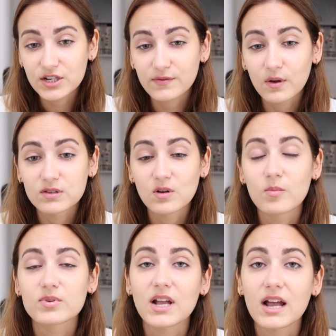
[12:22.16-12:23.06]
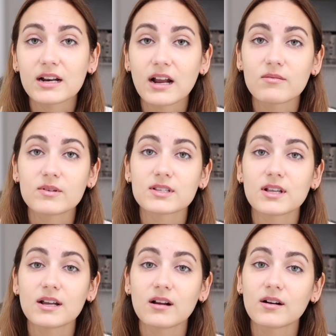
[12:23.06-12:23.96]
just felt so upset, and I was
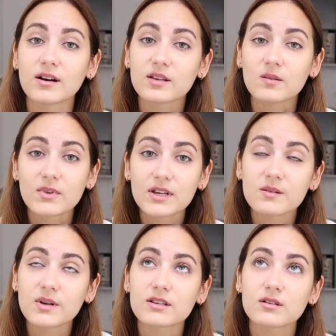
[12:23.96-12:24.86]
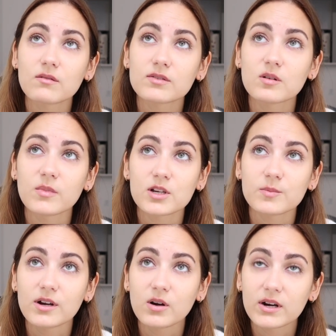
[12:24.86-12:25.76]
like, I'm gonna humiliate myself so much
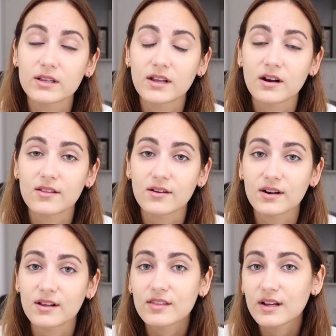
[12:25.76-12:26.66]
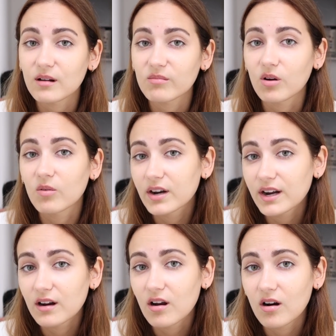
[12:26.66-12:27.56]
by going in there. They're gonna think I'm not
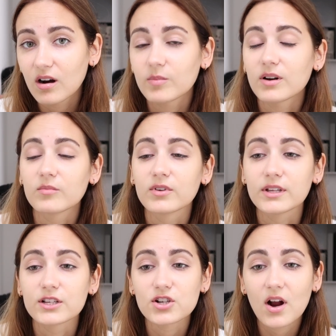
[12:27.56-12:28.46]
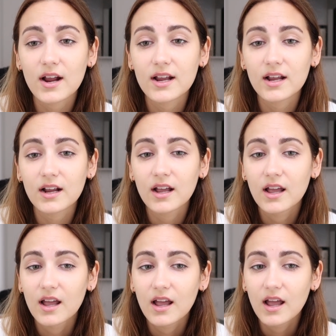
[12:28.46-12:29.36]
working hard, but I'm really trying.
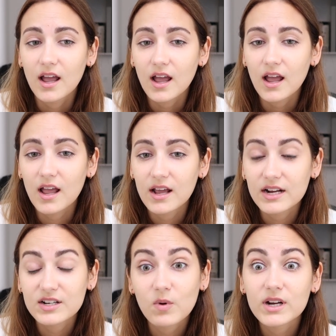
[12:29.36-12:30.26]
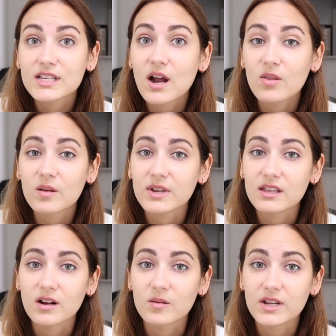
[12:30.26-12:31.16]
And I didn't want to tell them
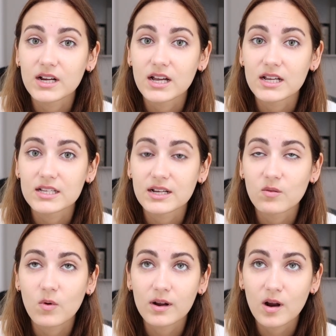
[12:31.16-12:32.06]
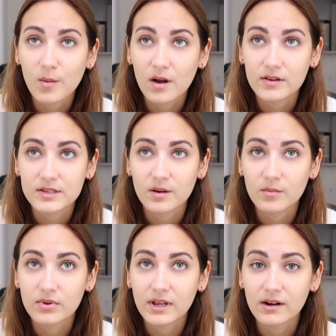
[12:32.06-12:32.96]
either because I didn't want to come off as a
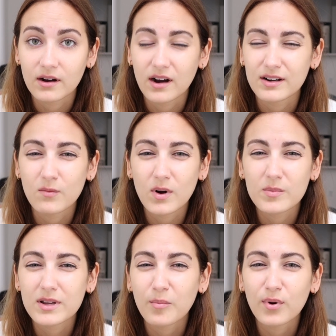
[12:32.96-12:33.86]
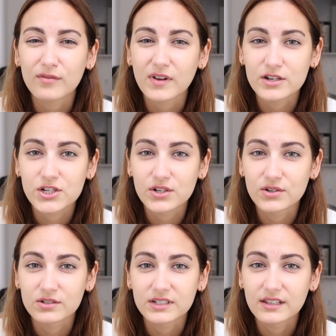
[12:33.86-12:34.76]
complainer. I didn't want to be
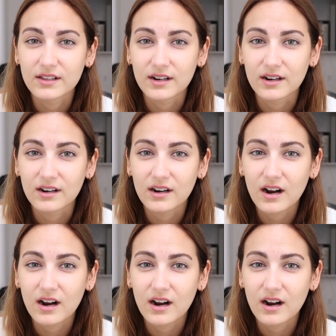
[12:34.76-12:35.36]
unprofessional either.